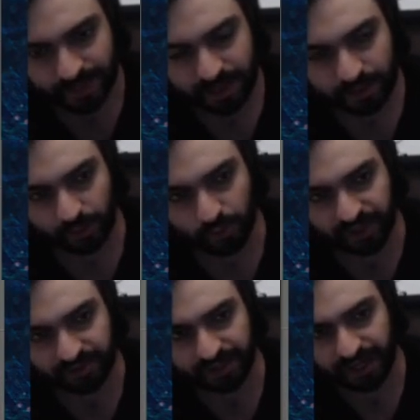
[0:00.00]
the
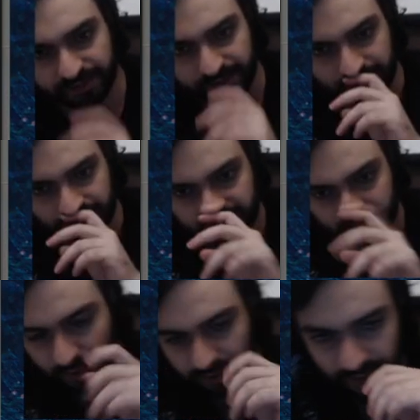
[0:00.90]
weird tactic,
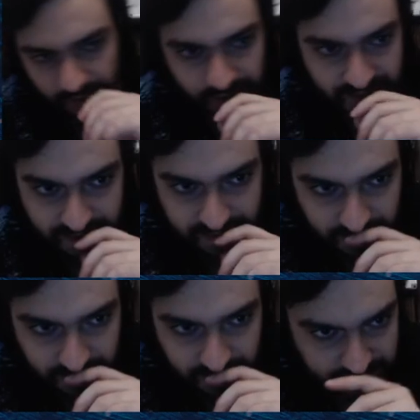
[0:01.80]
right? One of the craziest
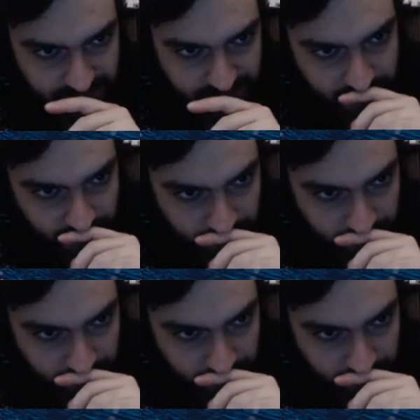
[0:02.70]
tactics I've seen.